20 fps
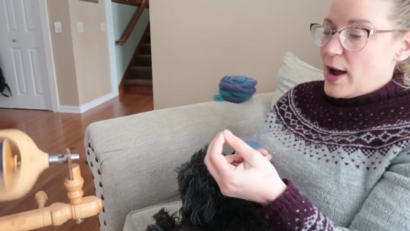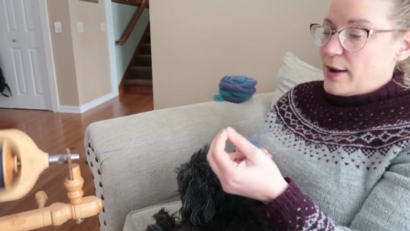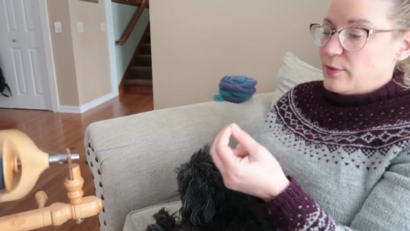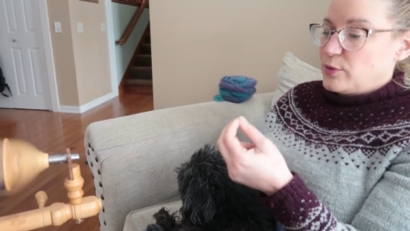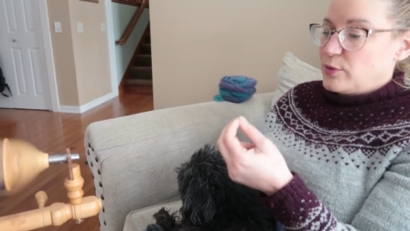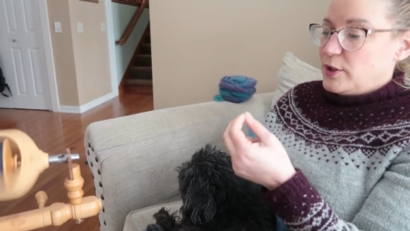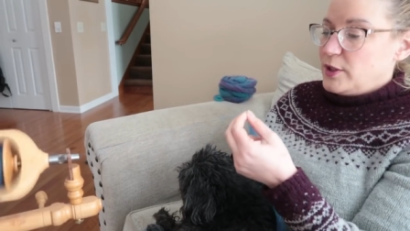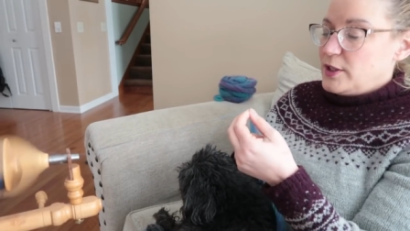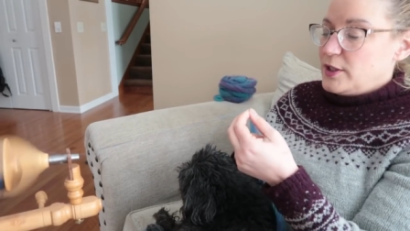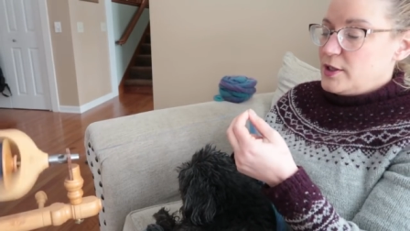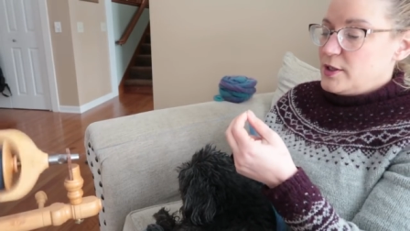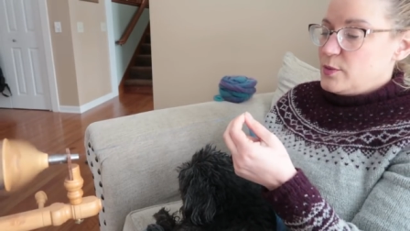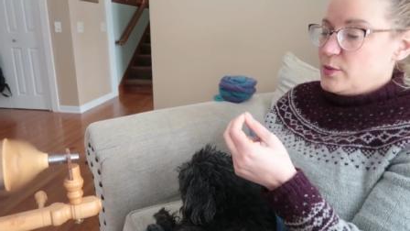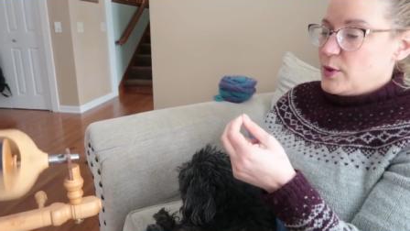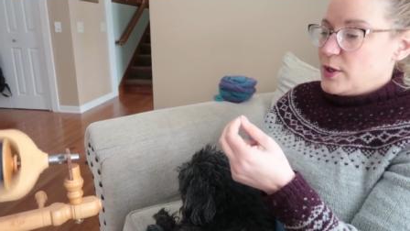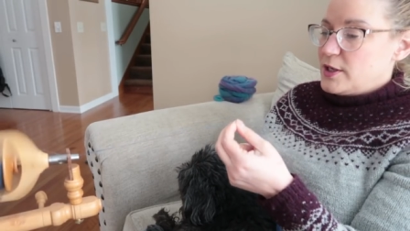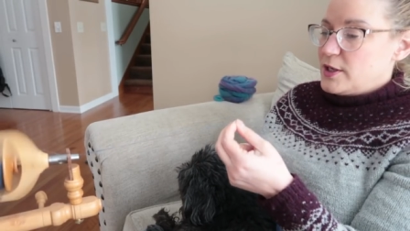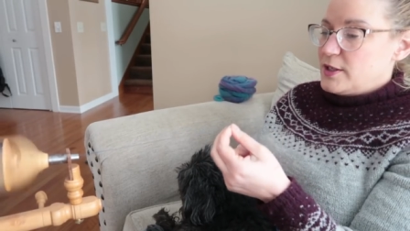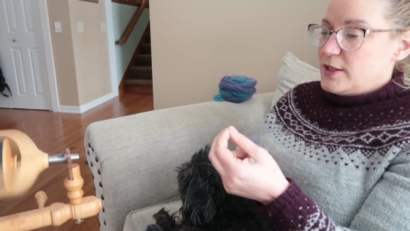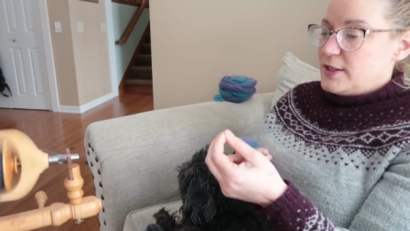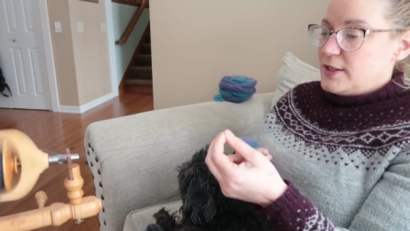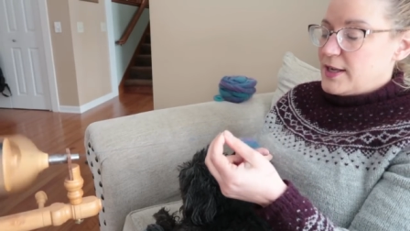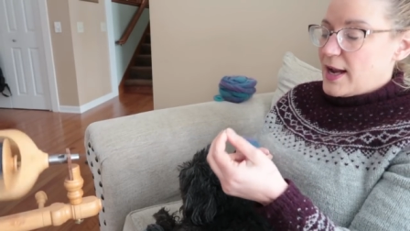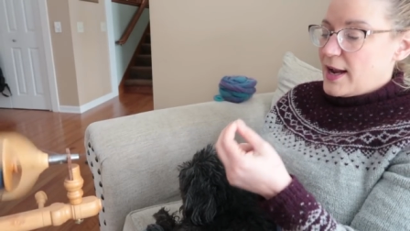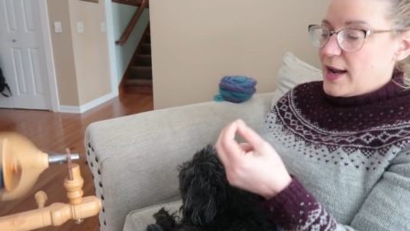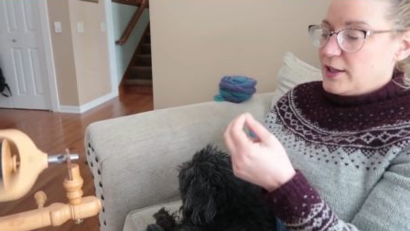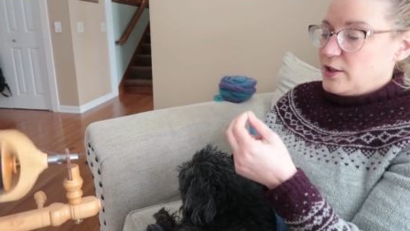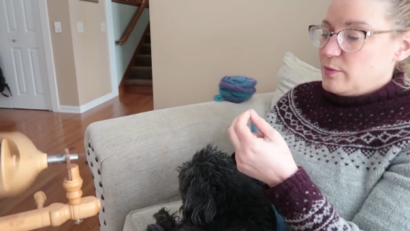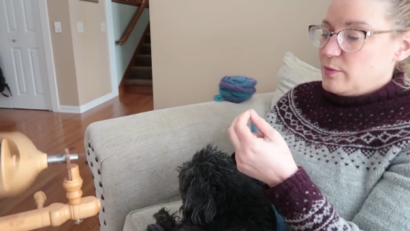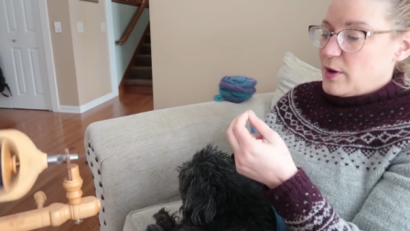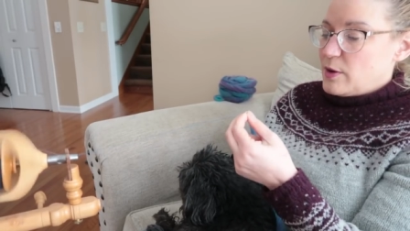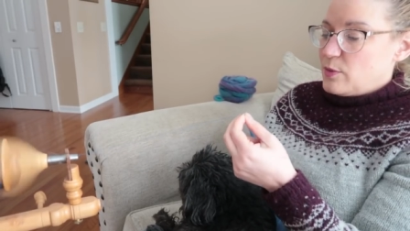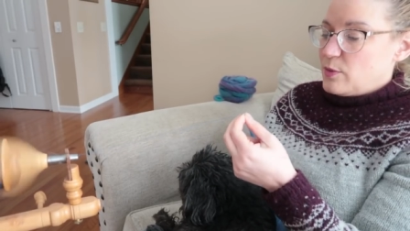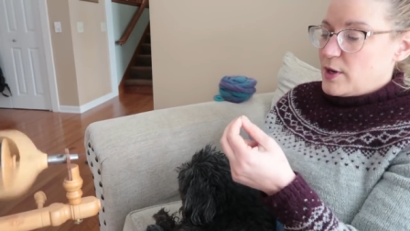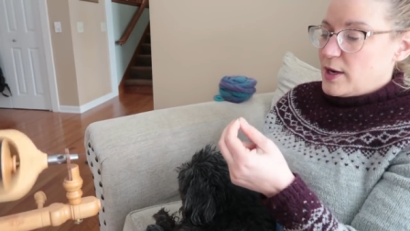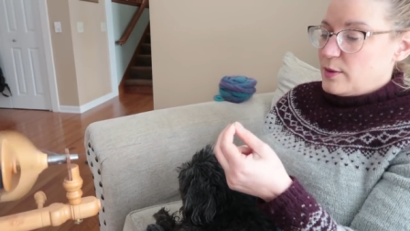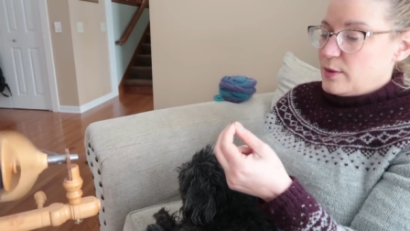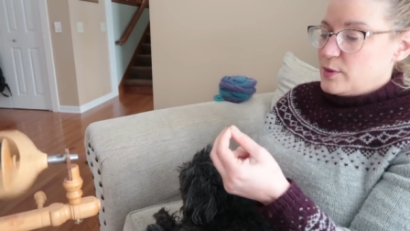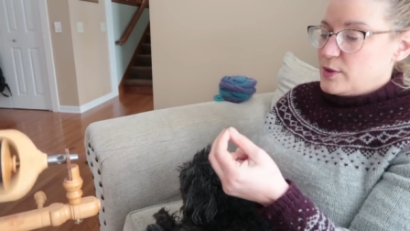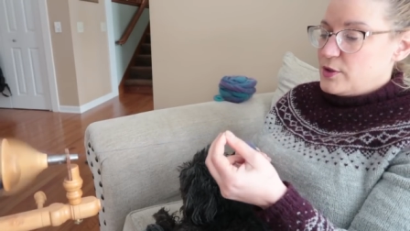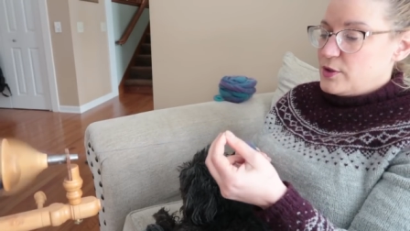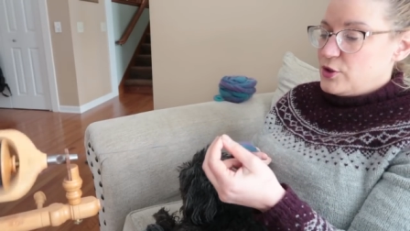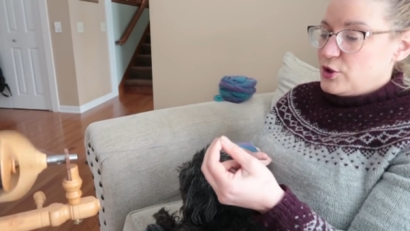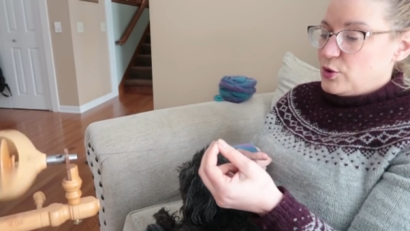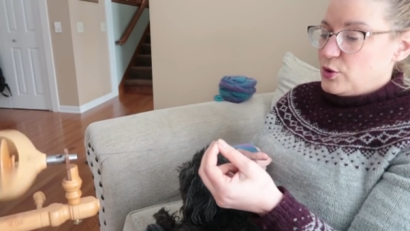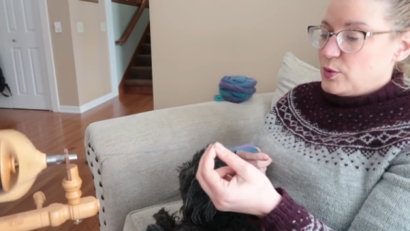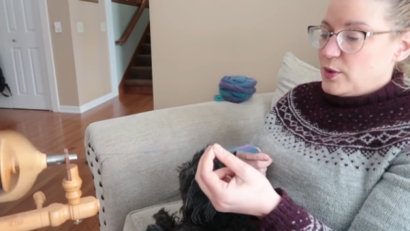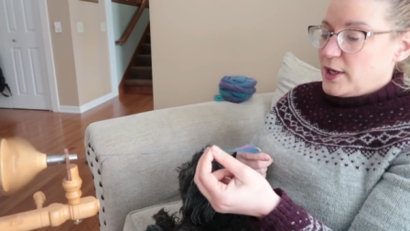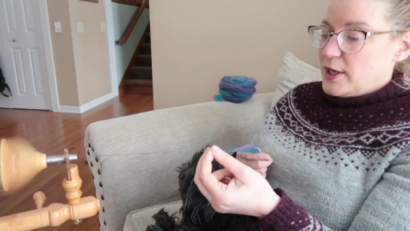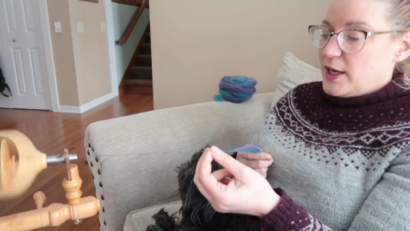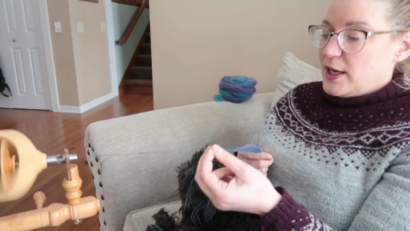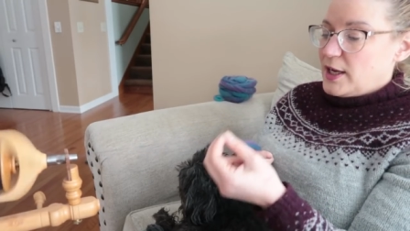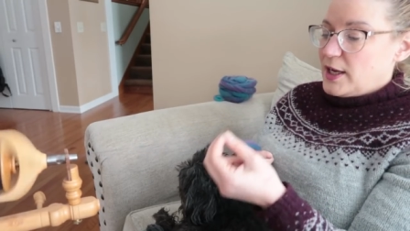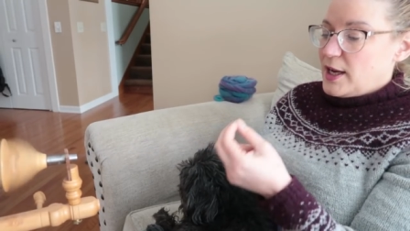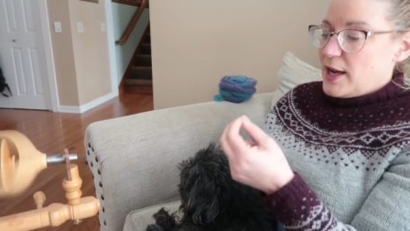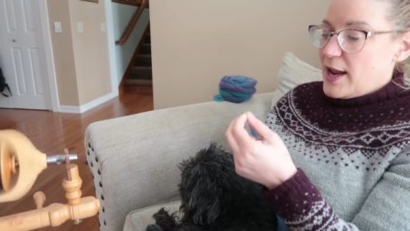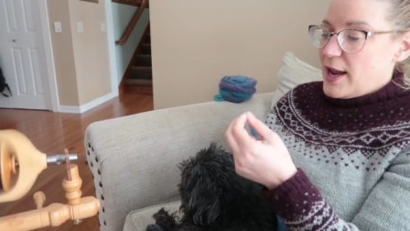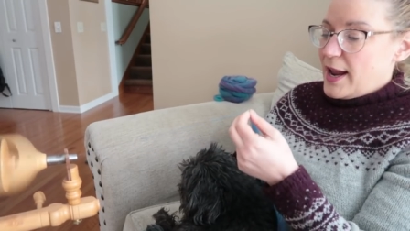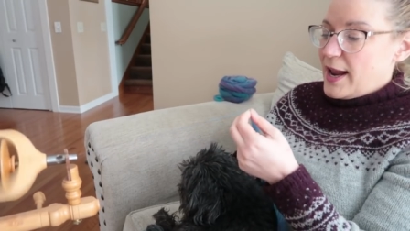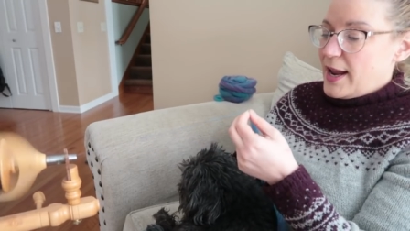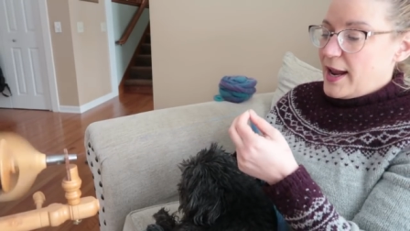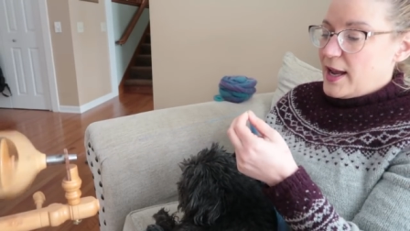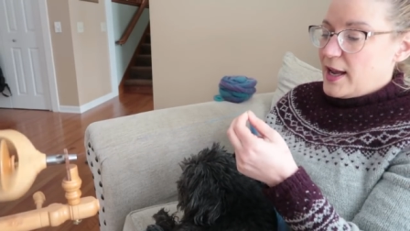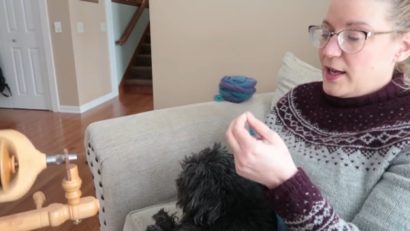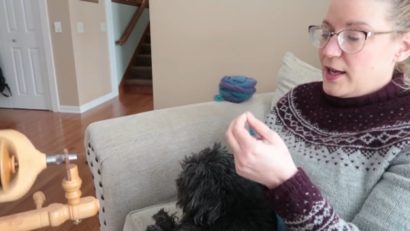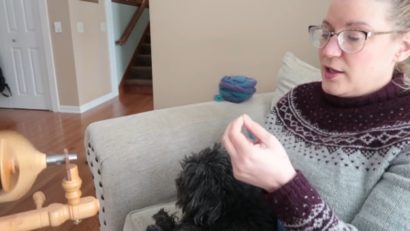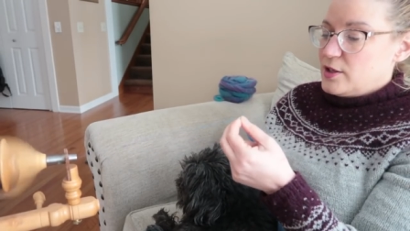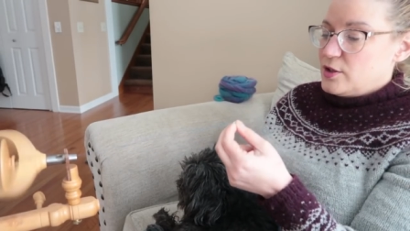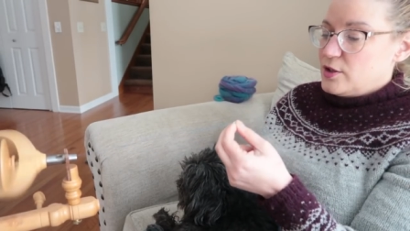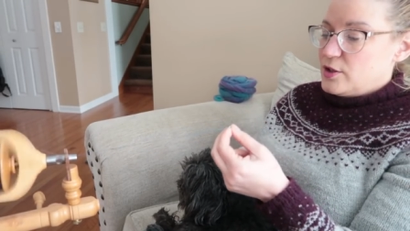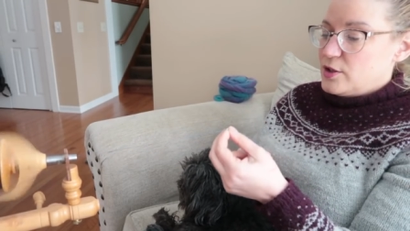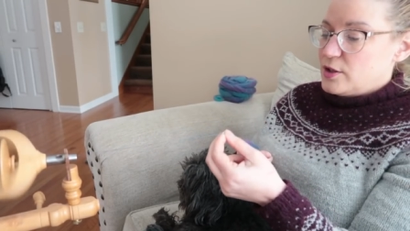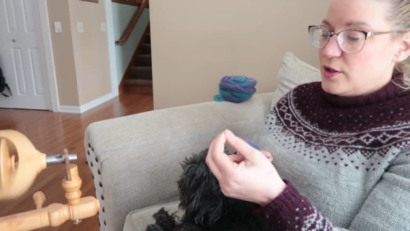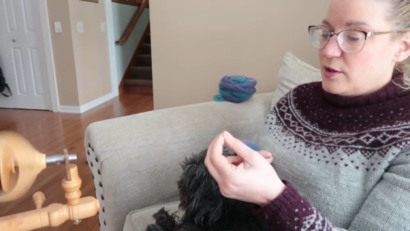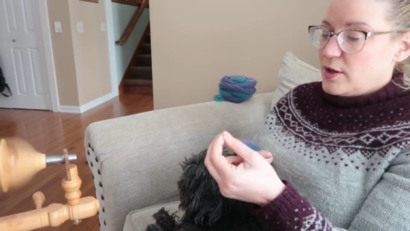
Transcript: I really just wanted to document what I was doing and